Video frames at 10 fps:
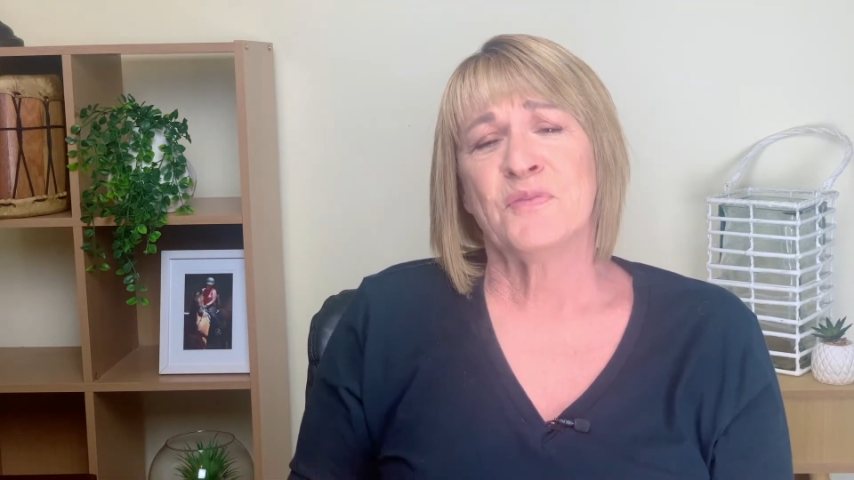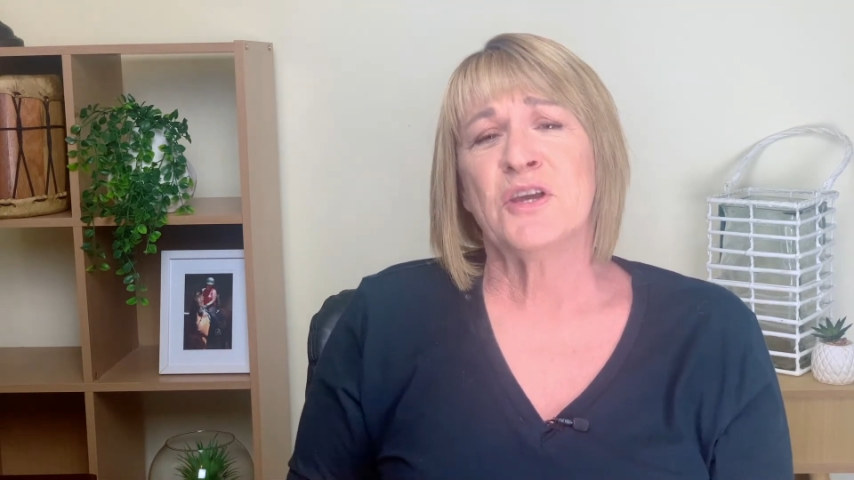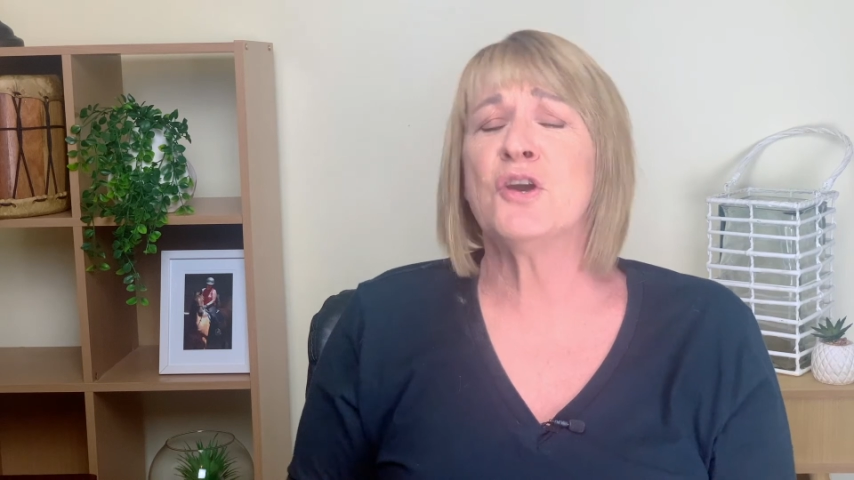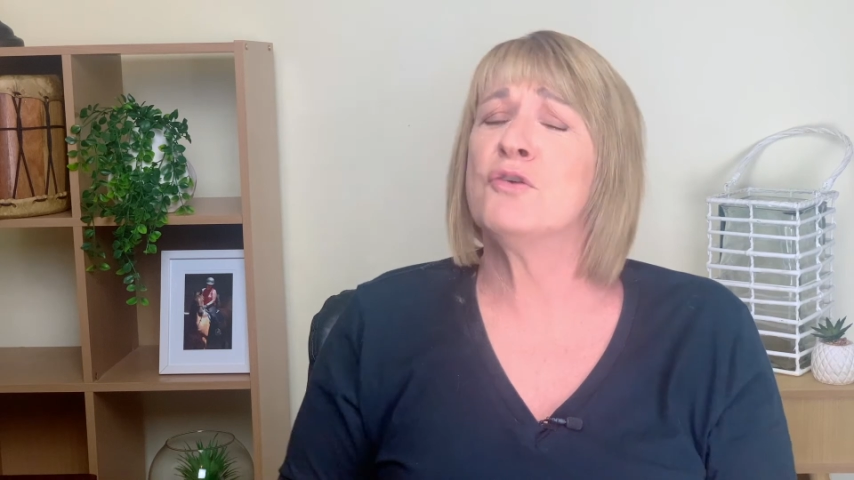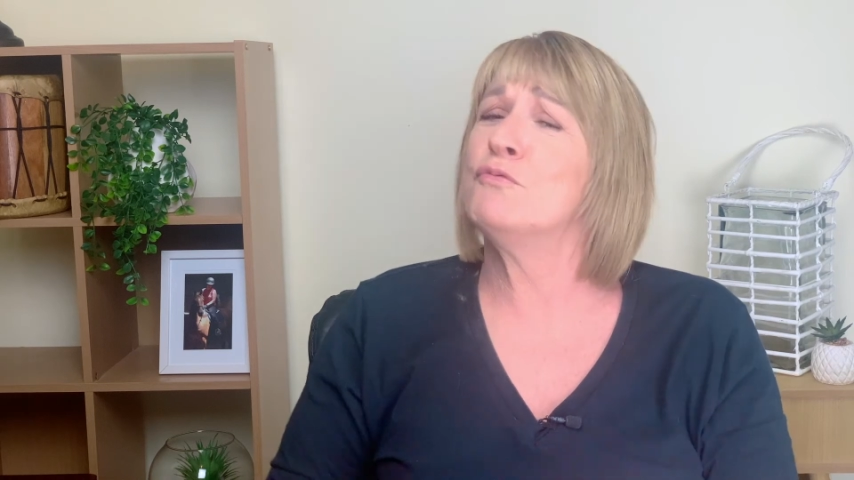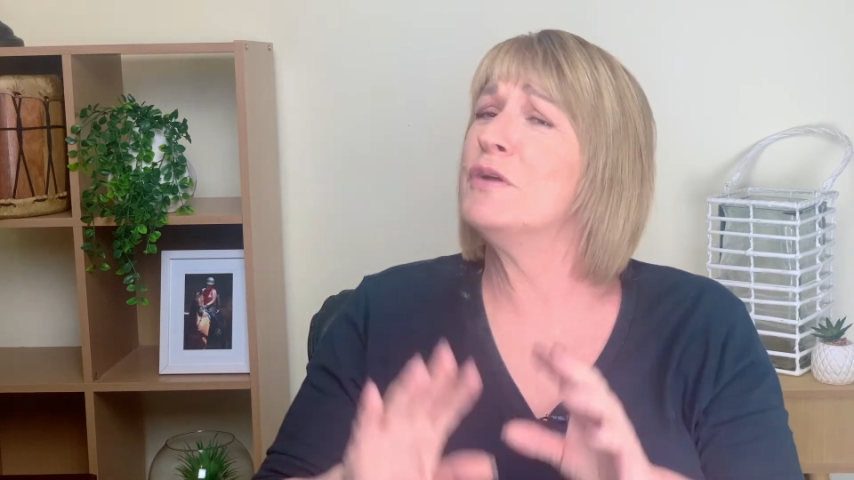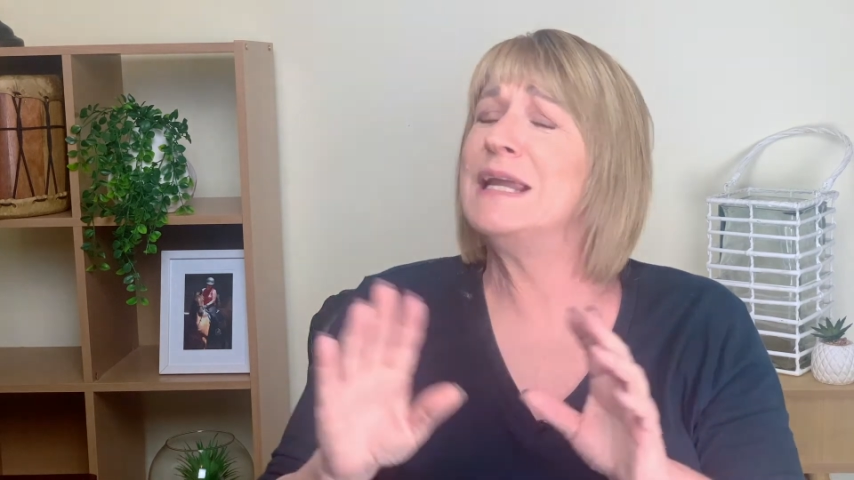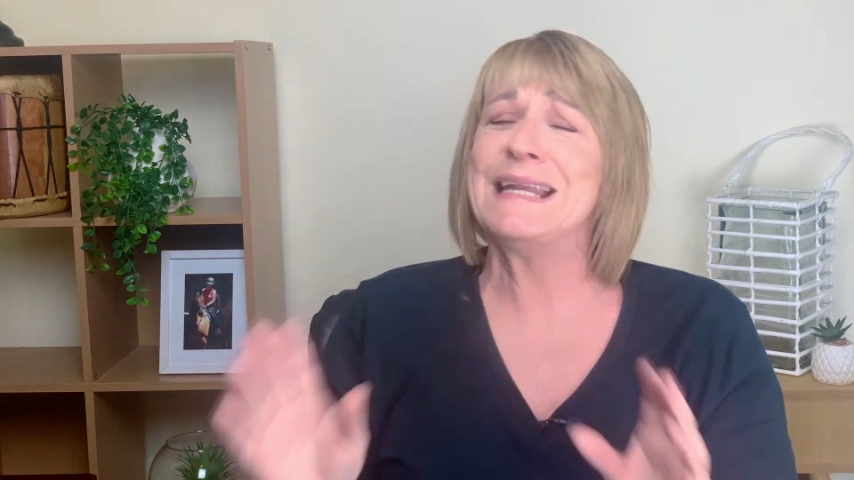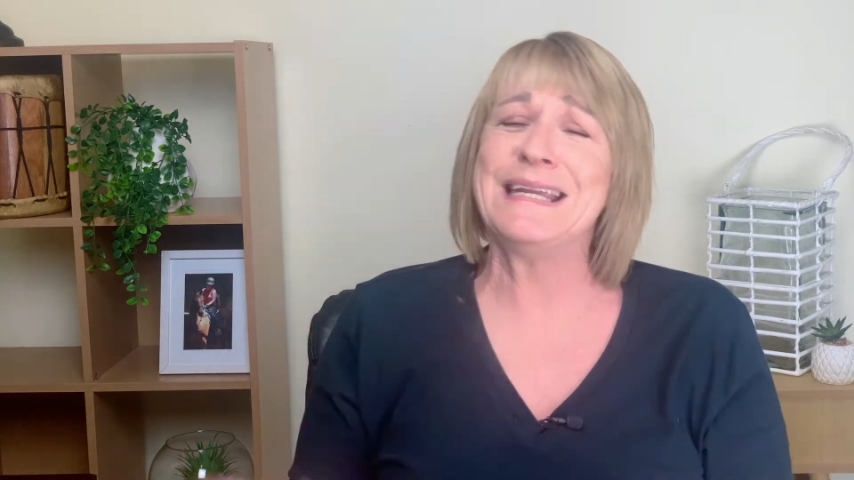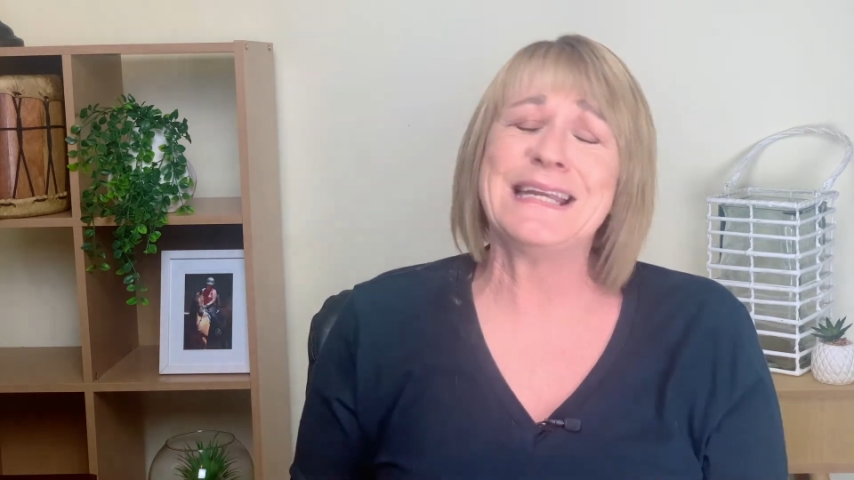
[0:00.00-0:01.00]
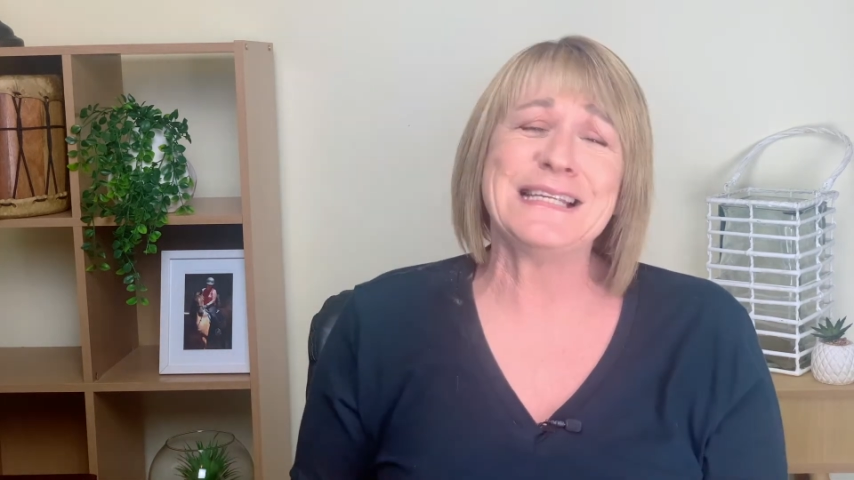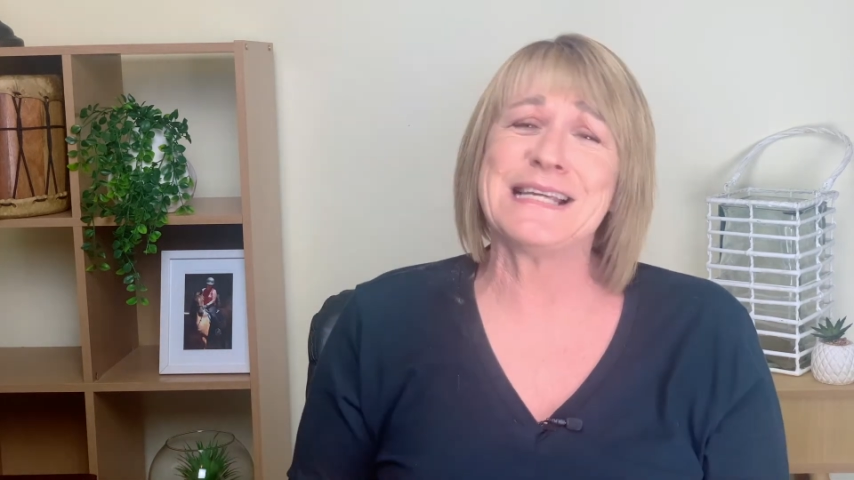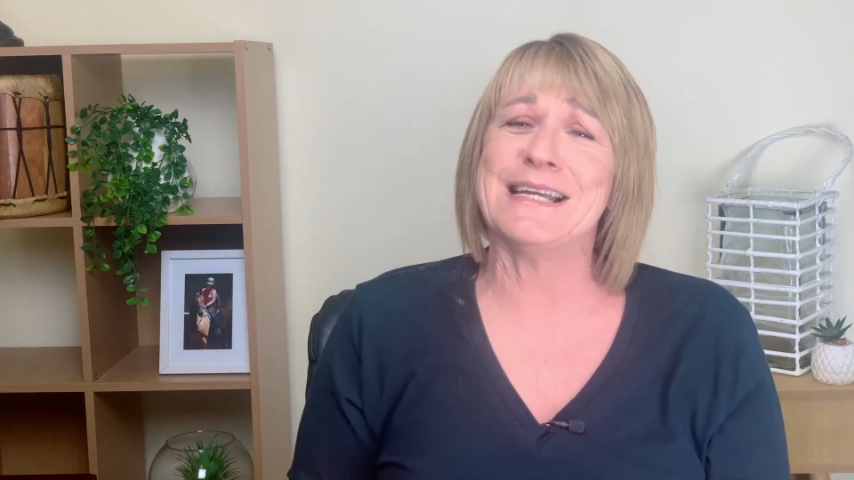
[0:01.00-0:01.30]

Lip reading: You don't really need to